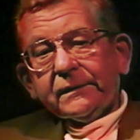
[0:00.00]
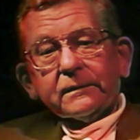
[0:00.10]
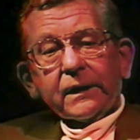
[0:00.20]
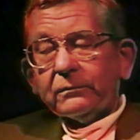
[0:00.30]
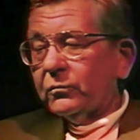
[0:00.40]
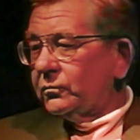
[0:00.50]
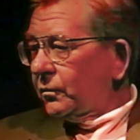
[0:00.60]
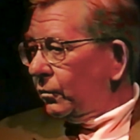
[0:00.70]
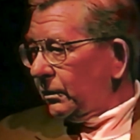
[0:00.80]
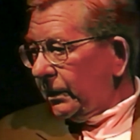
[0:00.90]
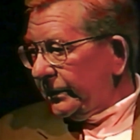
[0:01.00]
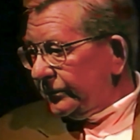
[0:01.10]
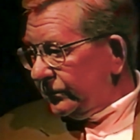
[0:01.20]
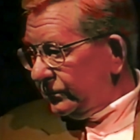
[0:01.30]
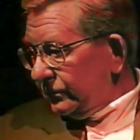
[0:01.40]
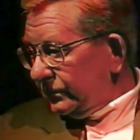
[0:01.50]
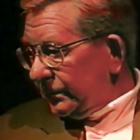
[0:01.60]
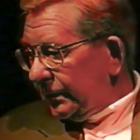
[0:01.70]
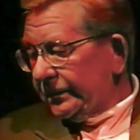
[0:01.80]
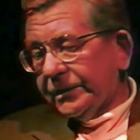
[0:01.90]
I won't call on you
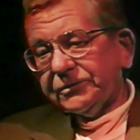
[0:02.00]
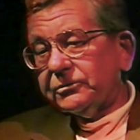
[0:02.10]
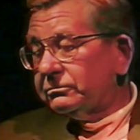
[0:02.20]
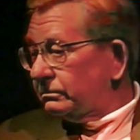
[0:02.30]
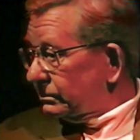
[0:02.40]
unless you